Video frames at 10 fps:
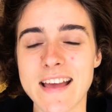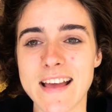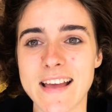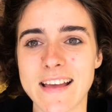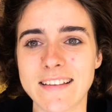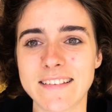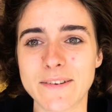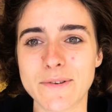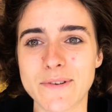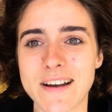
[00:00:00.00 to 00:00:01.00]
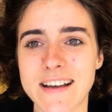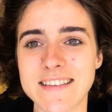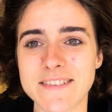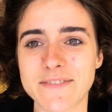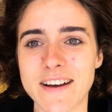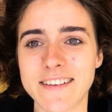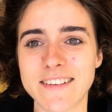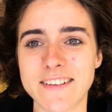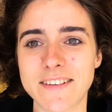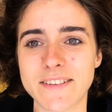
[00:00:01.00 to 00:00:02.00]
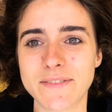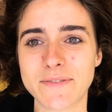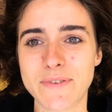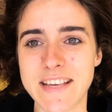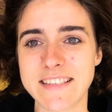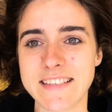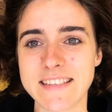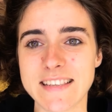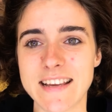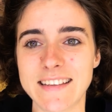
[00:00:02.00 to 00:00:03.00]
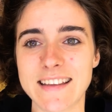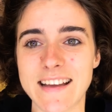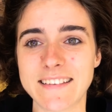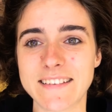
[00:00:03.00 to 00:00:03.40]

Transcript: and all kinds of other reasons like that.